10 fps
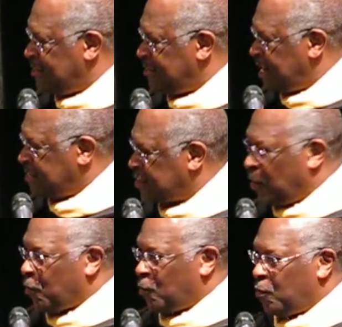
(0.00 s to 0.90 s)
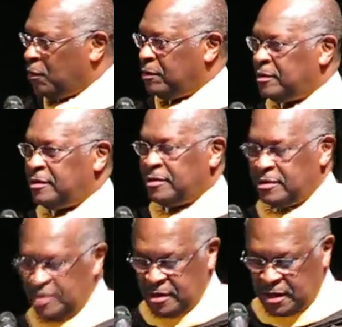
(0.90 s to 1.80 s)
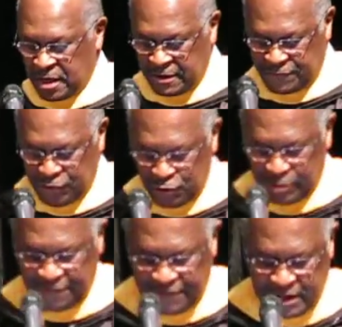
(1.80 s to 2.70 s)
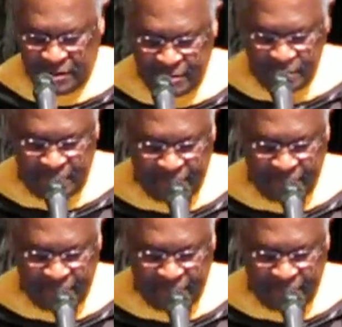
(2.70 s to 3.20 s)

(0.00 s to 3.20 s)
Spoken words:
let go of your faith.